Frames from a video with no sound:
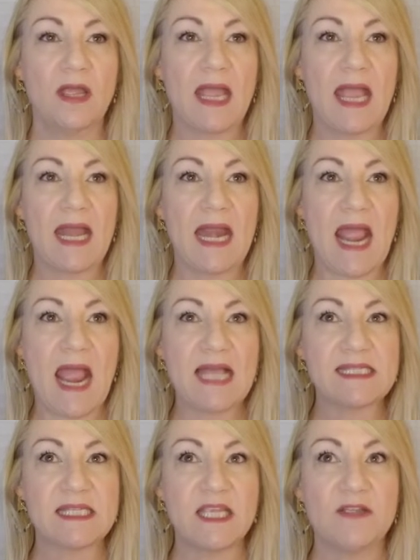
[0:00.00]
and
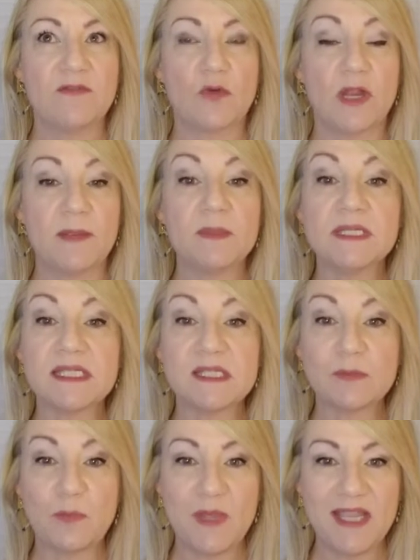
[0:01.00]
asking for Him to
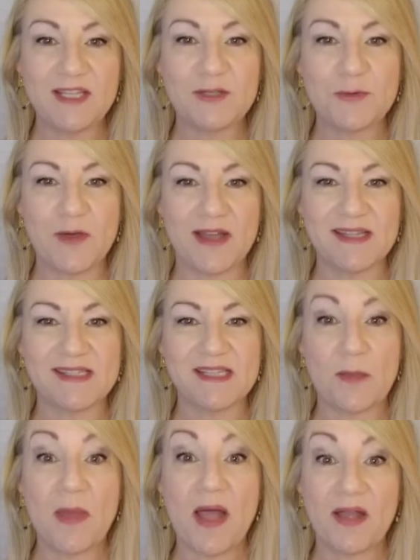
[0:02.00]
speak to us
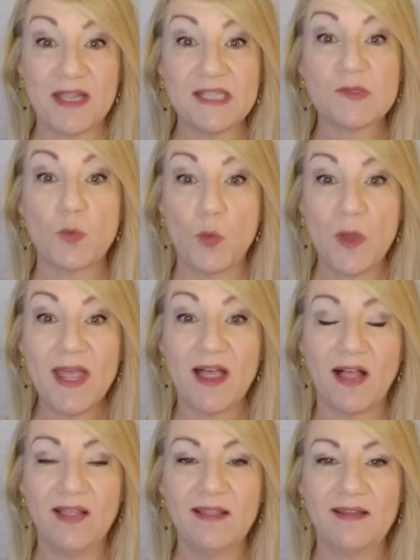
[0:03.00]
about His
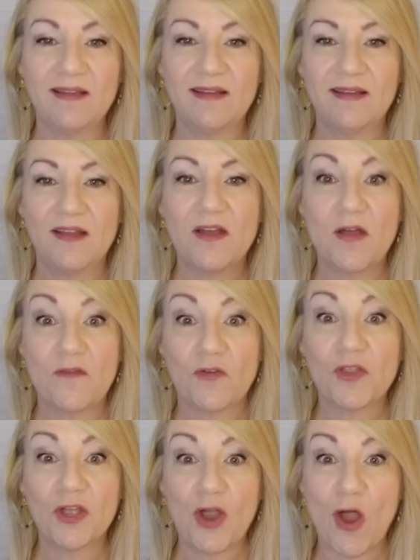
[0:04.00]
will for
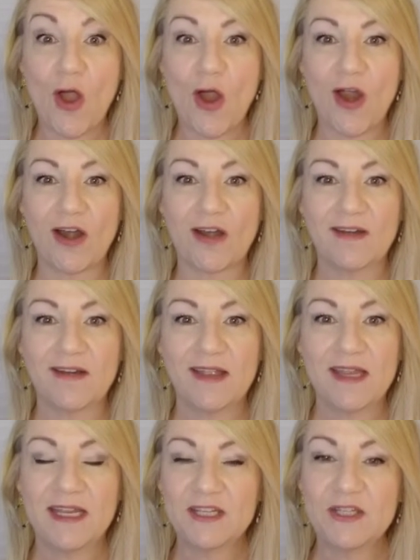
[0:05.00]
the car.
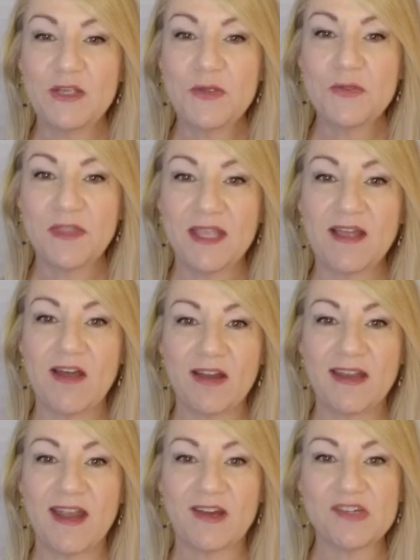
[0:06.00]
Now, do you think God
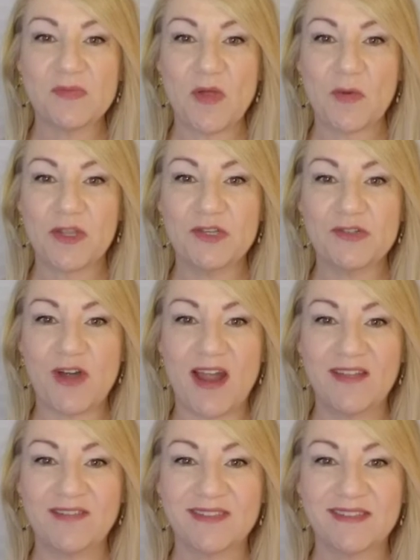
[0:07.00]
cares about what you drive?
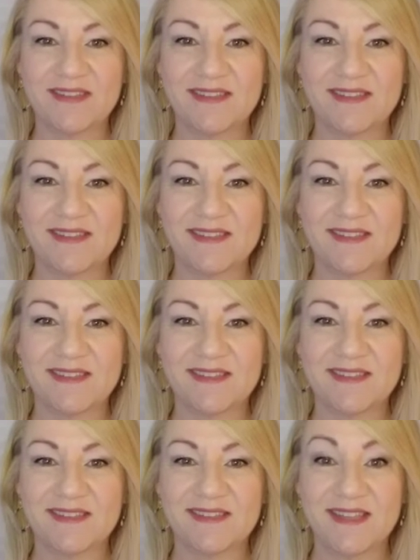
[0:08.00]

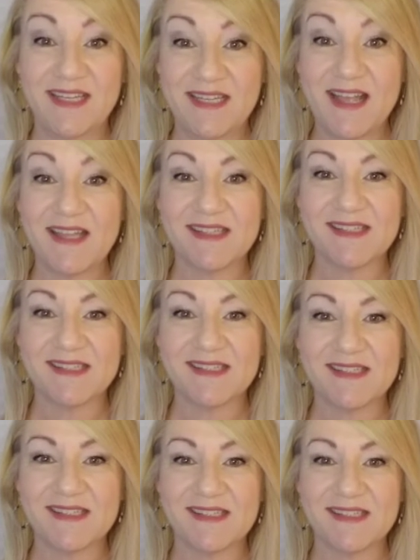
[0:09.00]
He does.
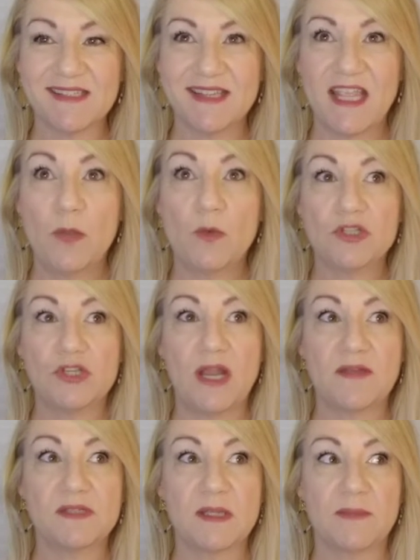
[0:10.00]
He wants you to
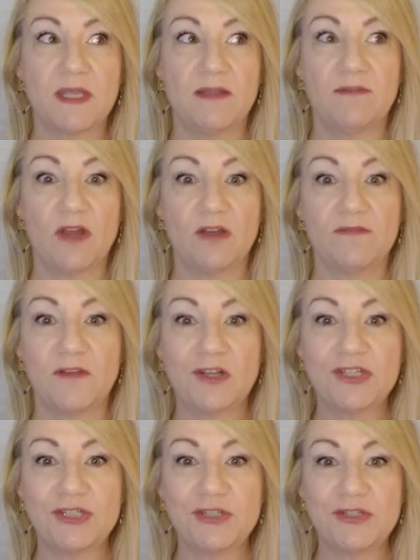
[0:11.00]
have something very
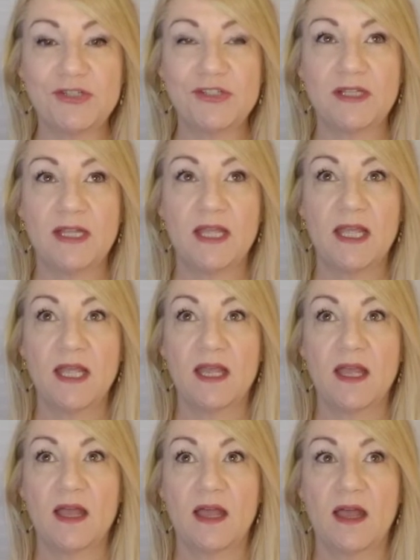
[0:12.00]
functional,
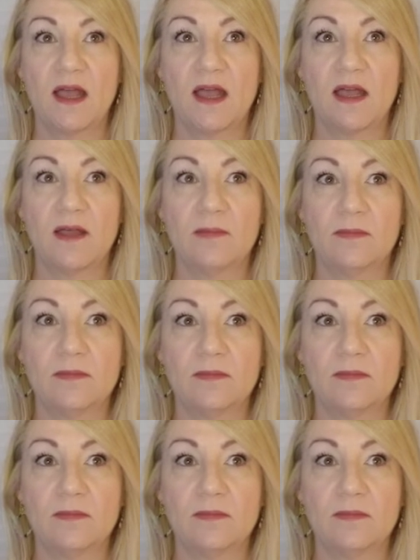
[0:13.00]
um,